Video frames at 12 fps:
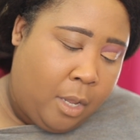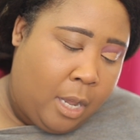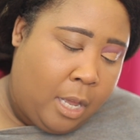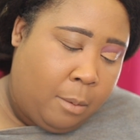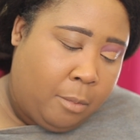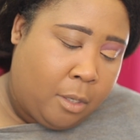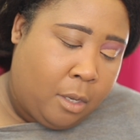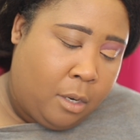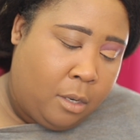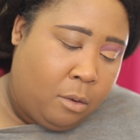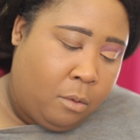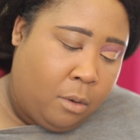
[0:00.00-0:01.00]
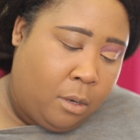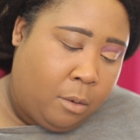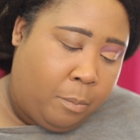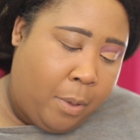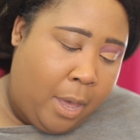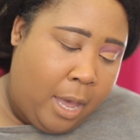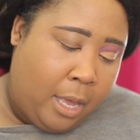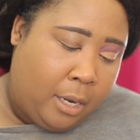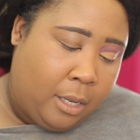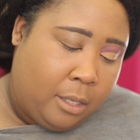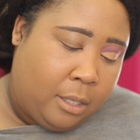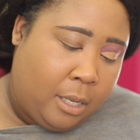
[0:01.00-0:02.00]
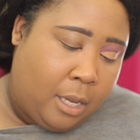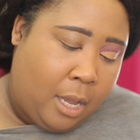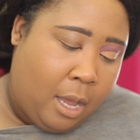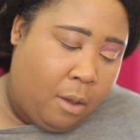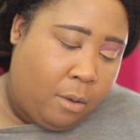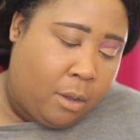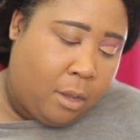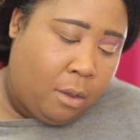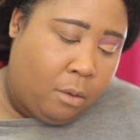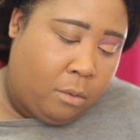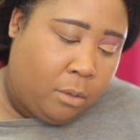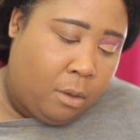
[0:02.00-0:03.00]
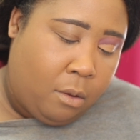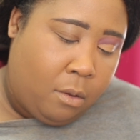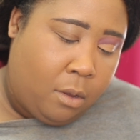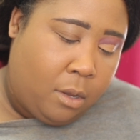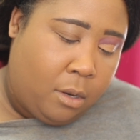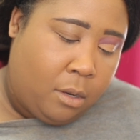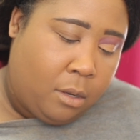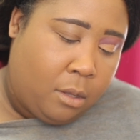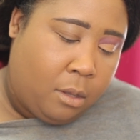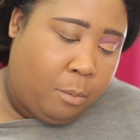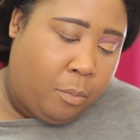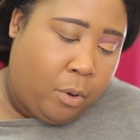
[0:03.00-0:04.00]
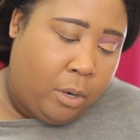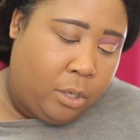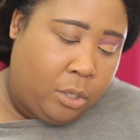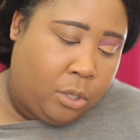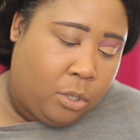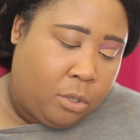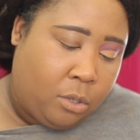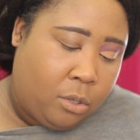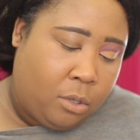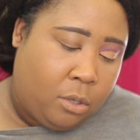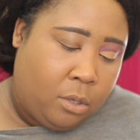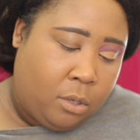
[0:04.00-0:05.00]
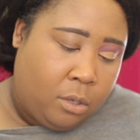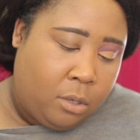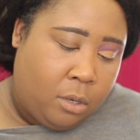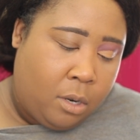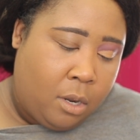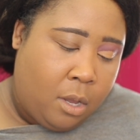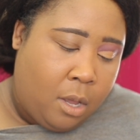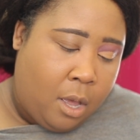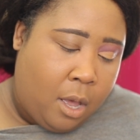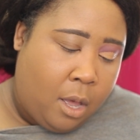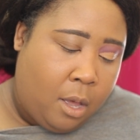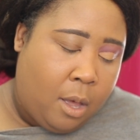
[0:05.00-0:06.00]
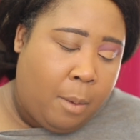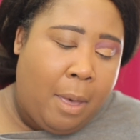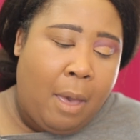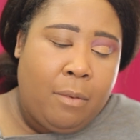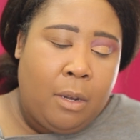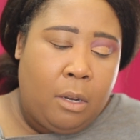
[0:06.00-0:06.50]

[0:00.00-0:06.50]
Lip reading: And I'm just going to do a little pat and see how it goes on the brush. I'm having to